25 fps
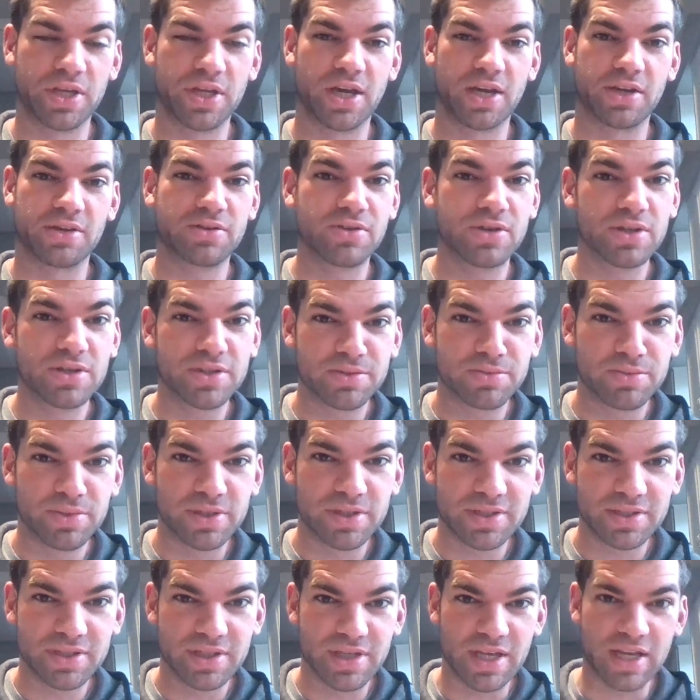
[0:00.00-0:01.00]
on
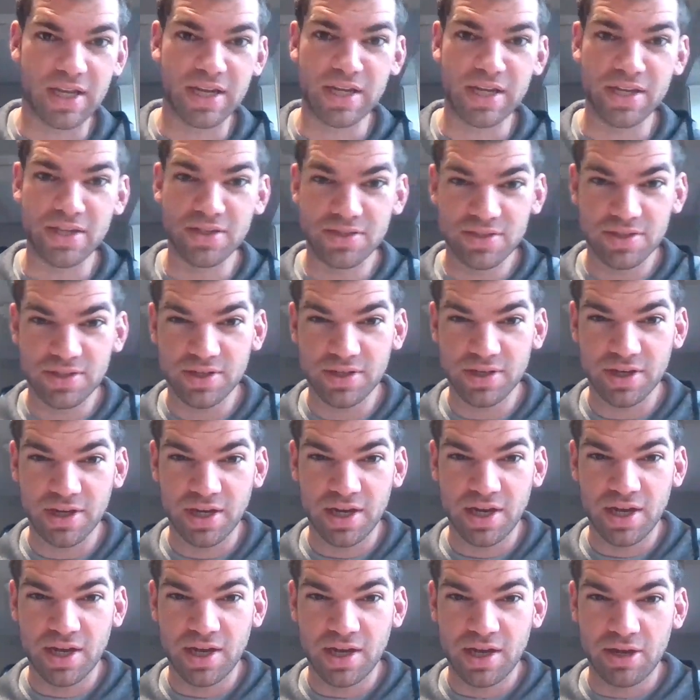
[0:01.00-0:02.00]
Christmas and Easter,
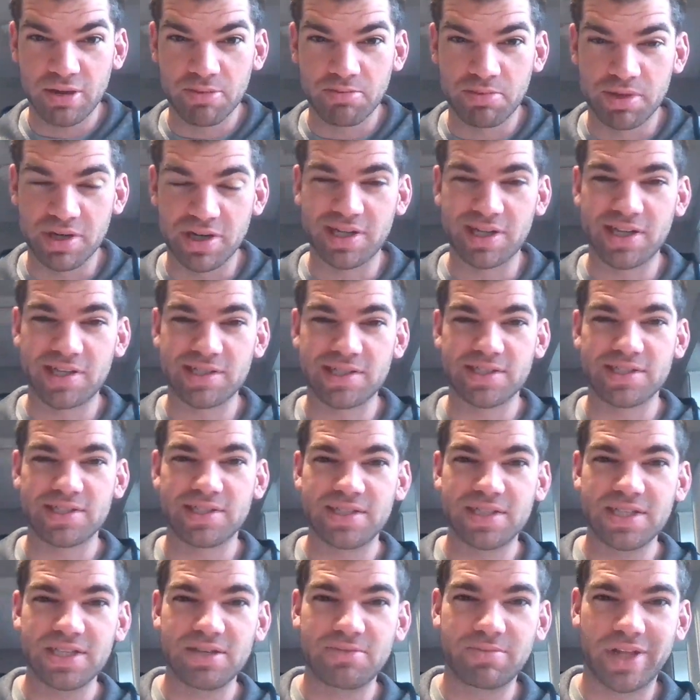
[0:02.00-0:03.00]
but it doesn't
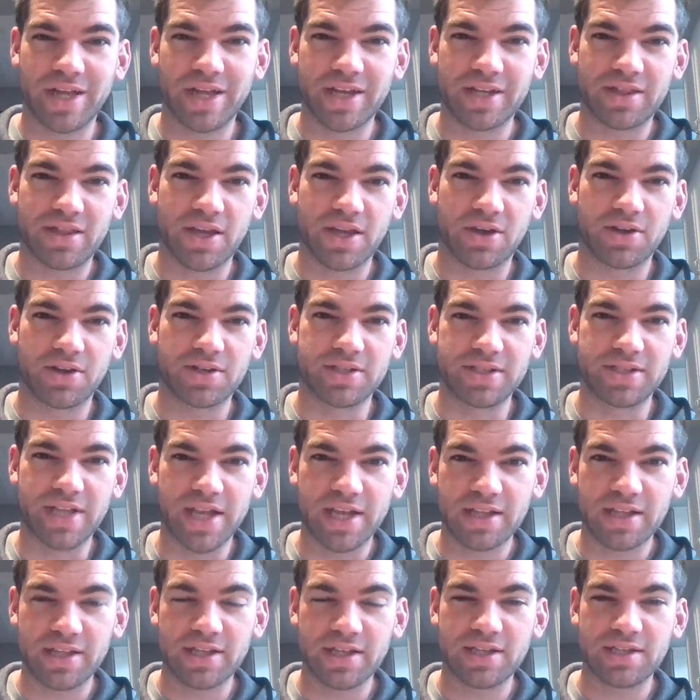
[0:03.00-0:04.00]
seem like they're
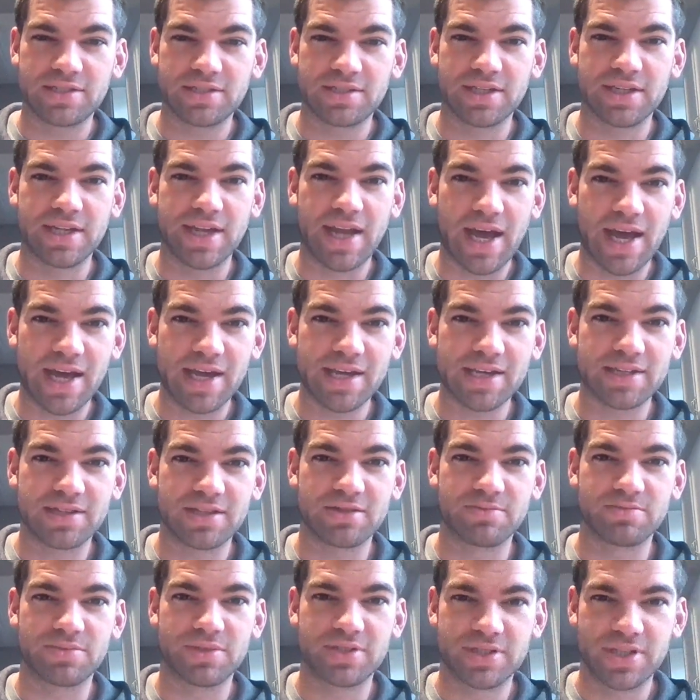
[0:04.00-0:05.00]
daily denying
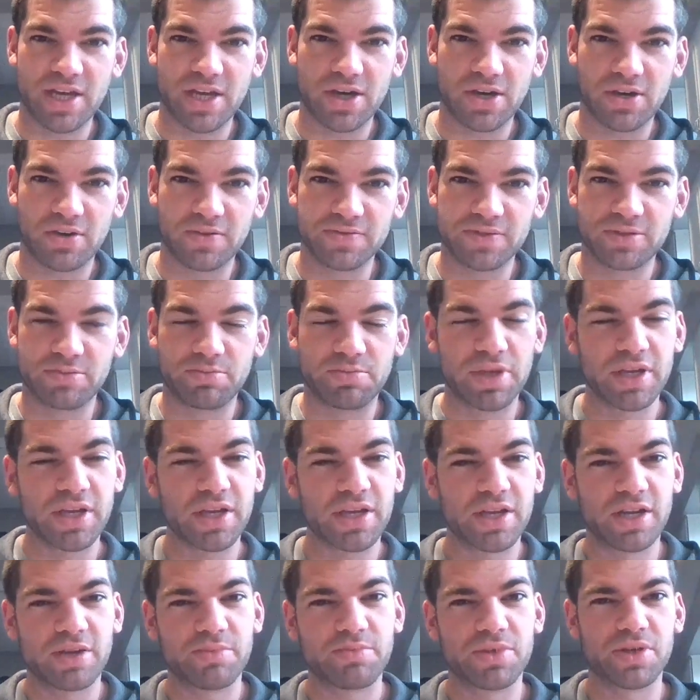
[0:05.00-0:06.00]
themselves,
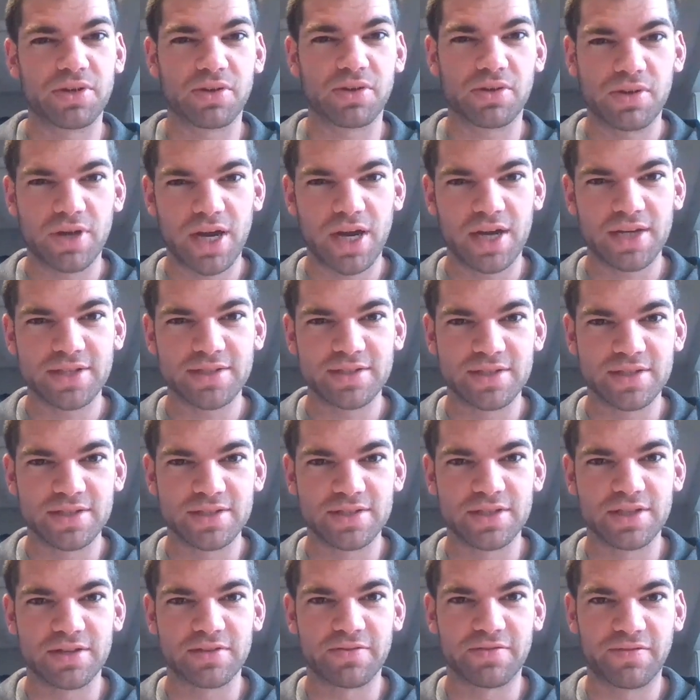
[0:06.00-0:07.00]
picking up their crosses
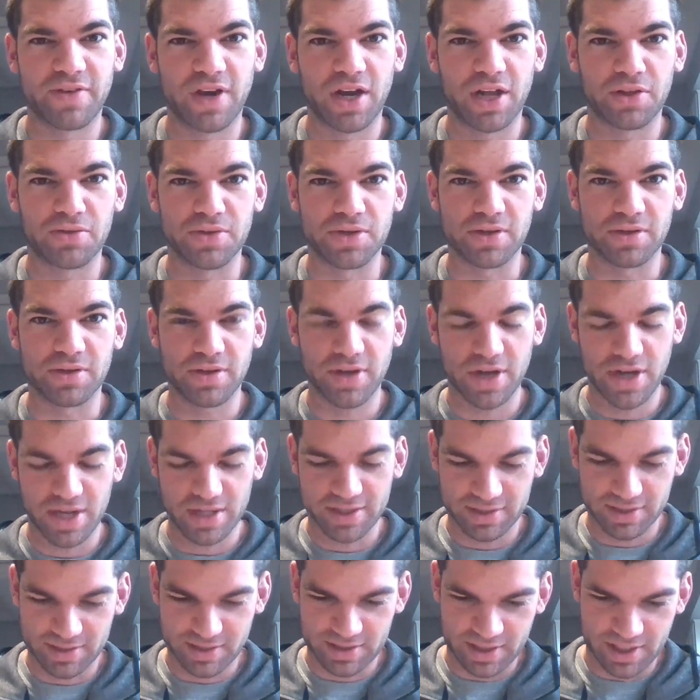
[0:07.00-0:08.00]
and following
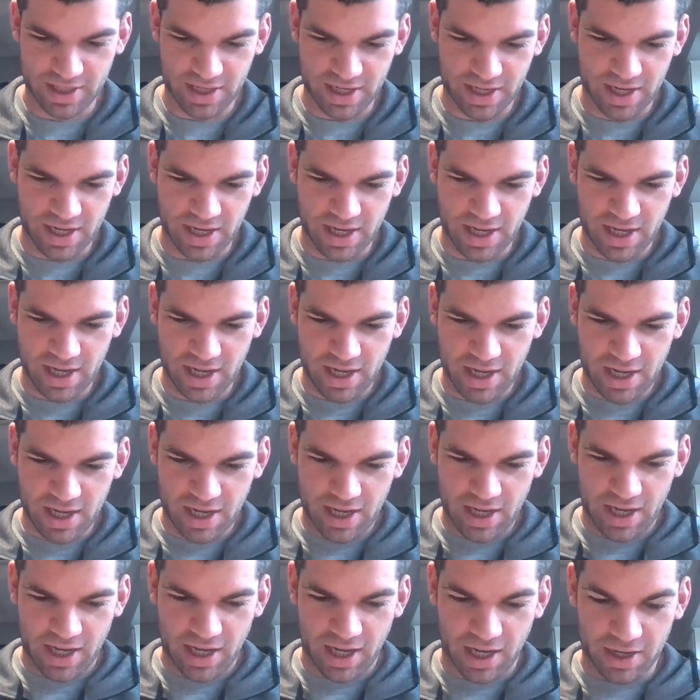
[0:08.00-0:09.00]
Christ.
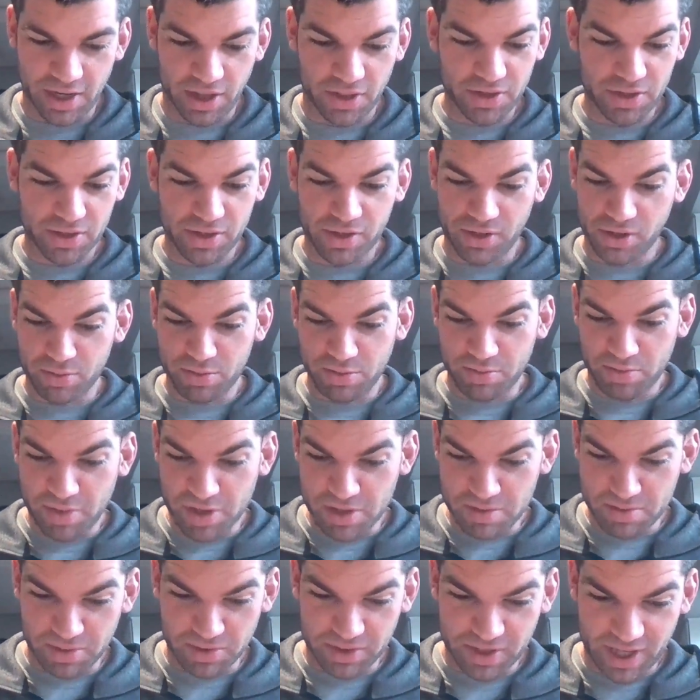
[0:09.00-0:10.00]
Another group of
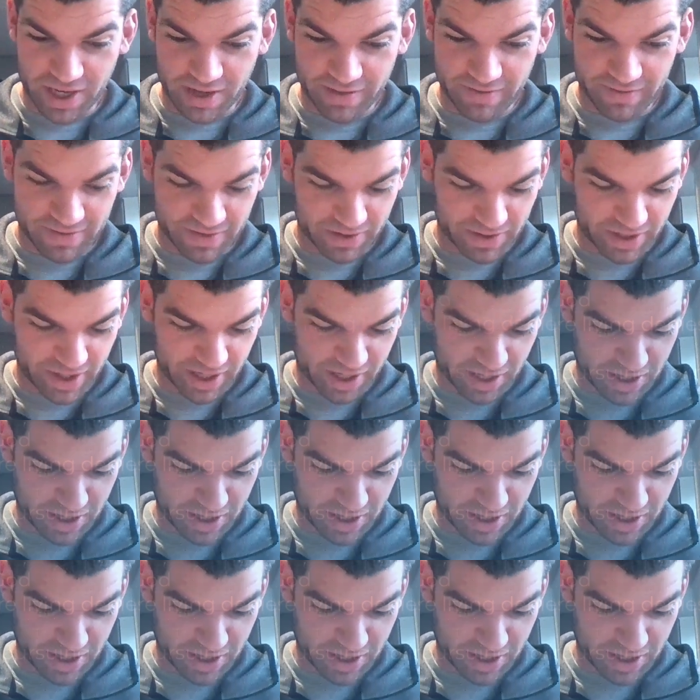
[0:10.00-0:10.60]
people that I feel like